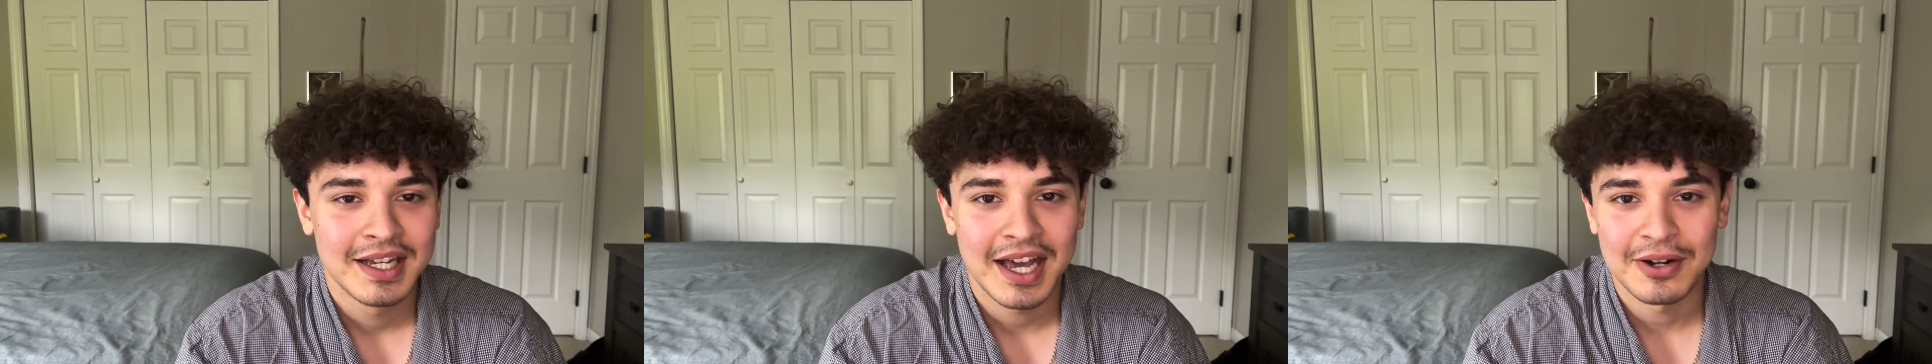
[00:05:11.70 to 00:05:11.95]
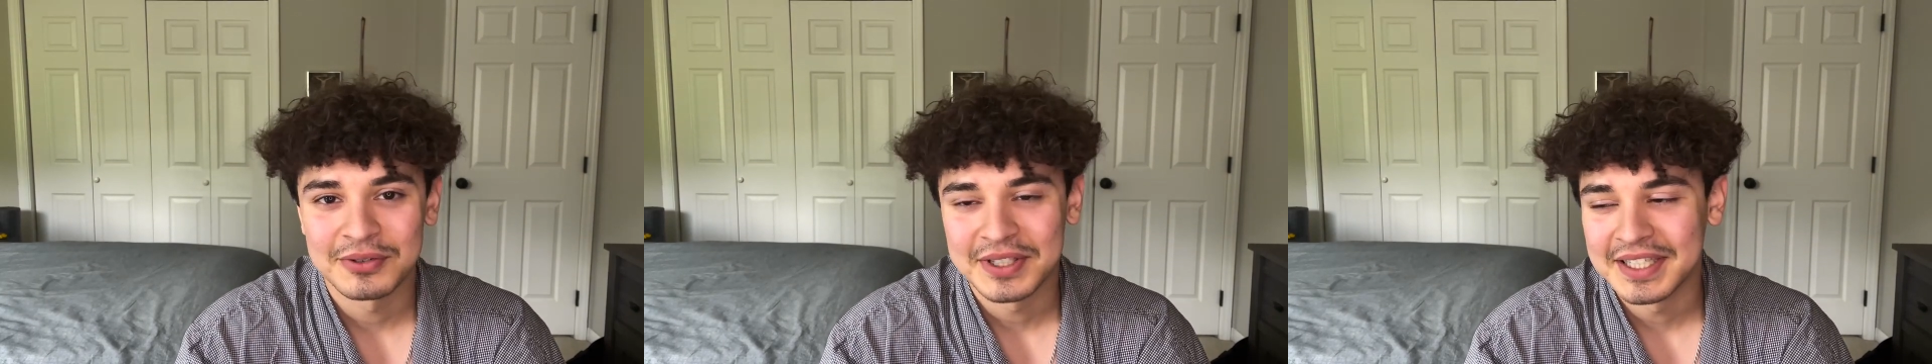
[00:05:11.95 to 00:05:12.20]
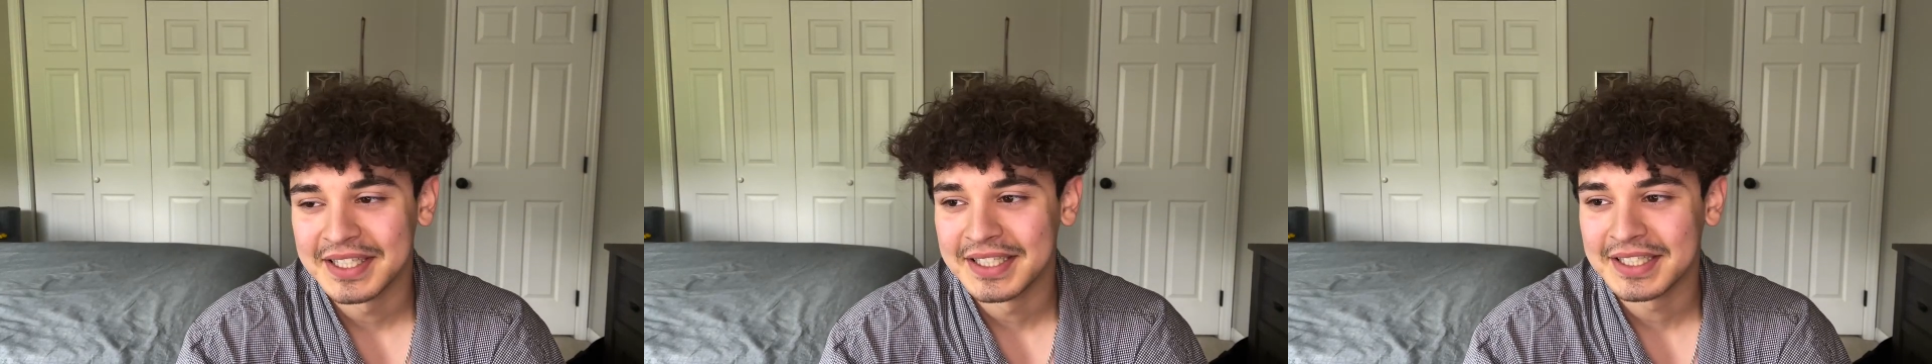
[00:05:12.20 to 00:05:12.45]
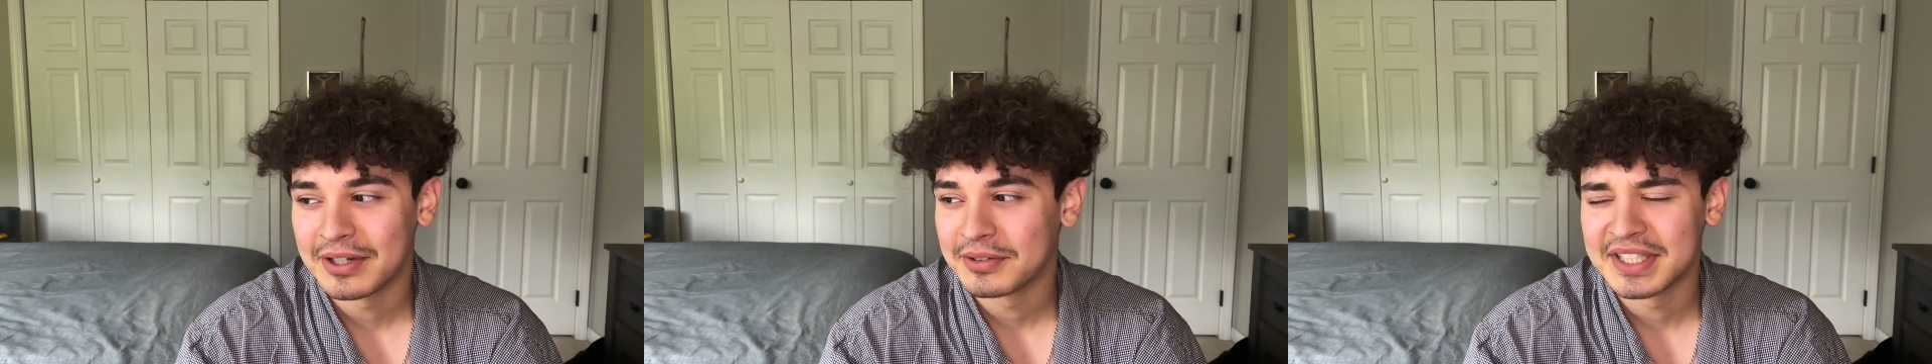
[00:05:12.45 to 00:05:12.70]
I don't think it
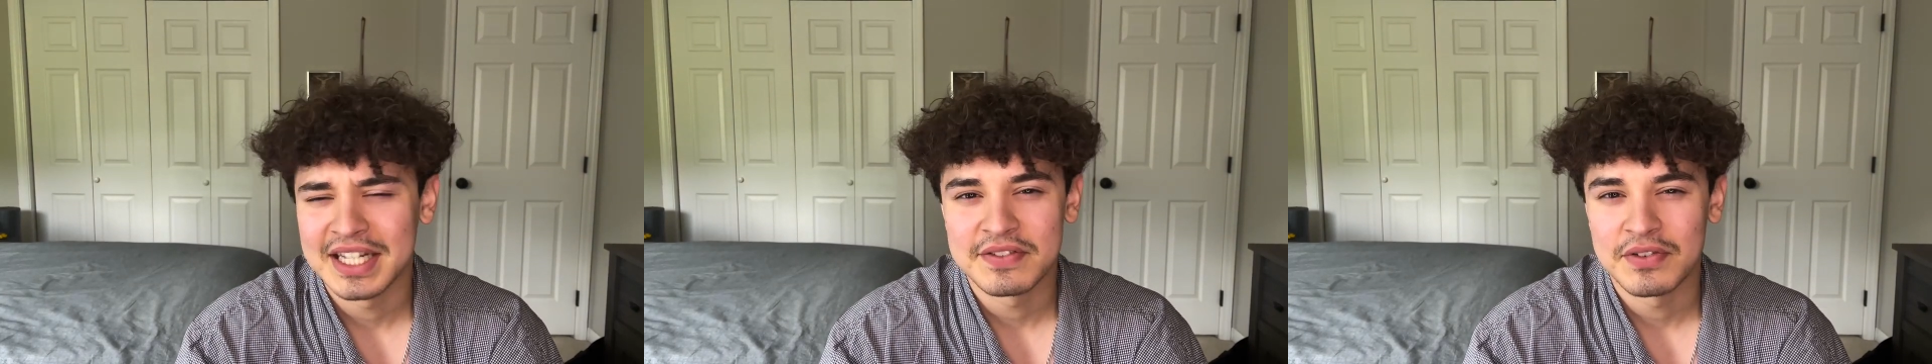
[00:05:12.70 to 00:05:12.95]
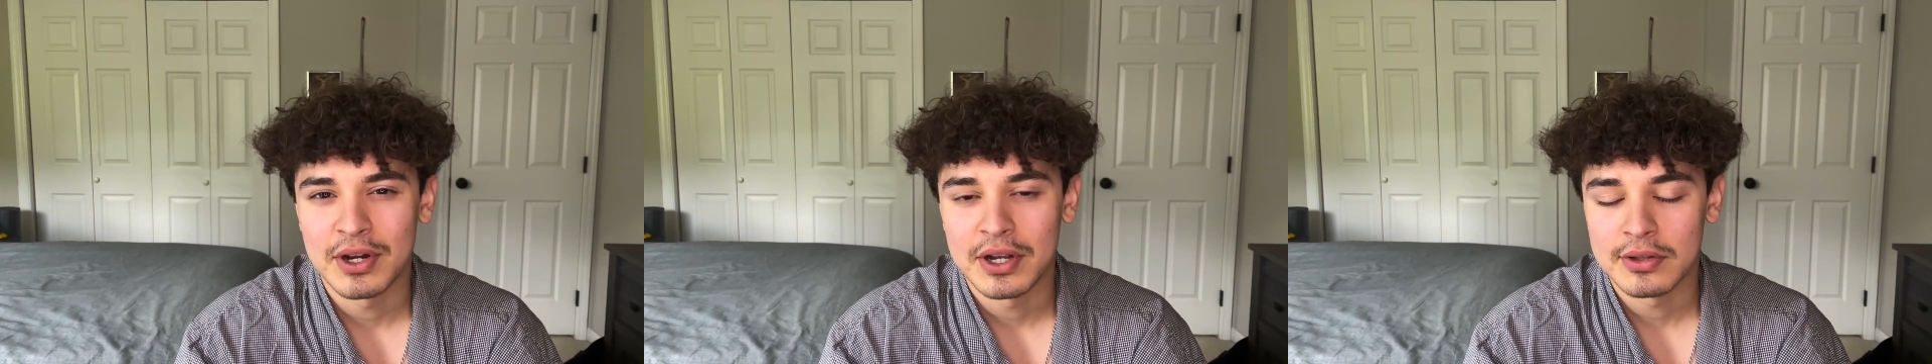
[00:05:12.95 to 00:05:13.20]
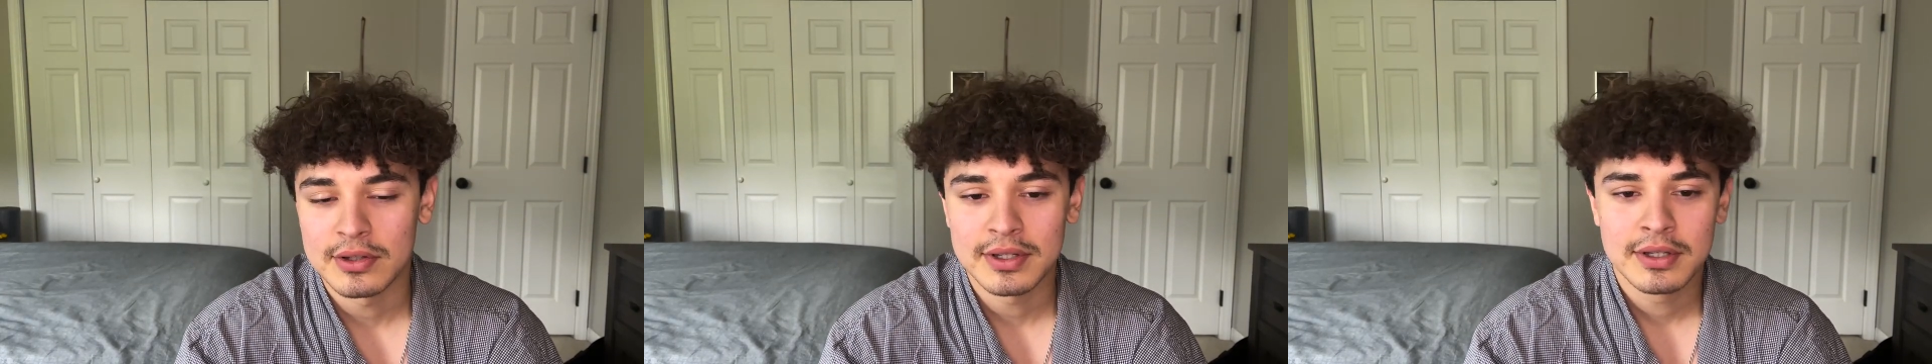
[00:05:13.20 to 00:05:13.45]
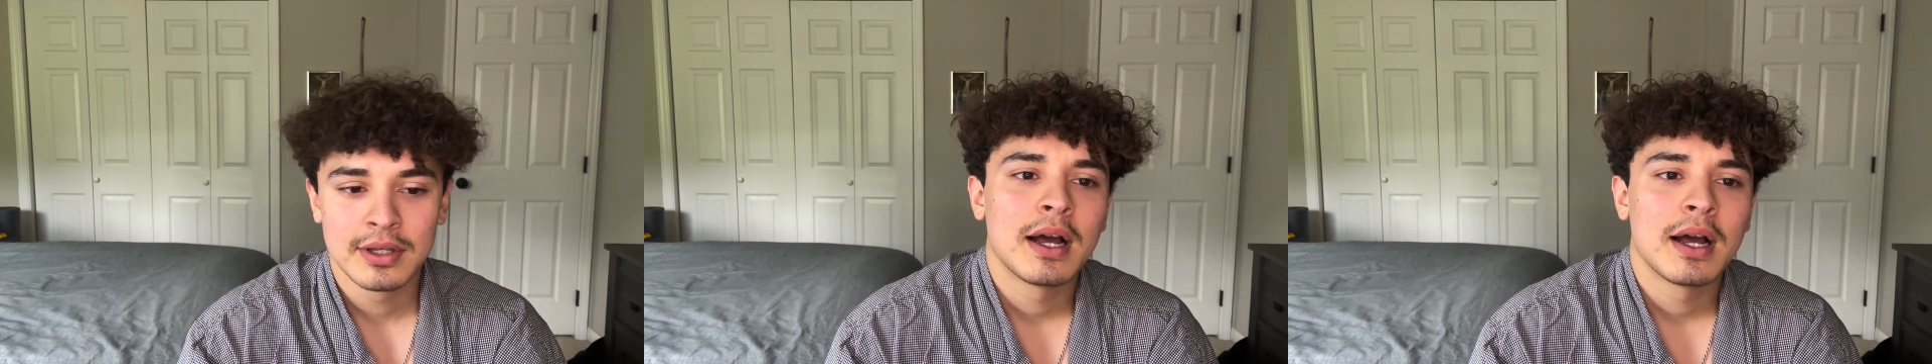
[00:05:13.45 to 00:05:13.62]
is. I don't think that's very healthy.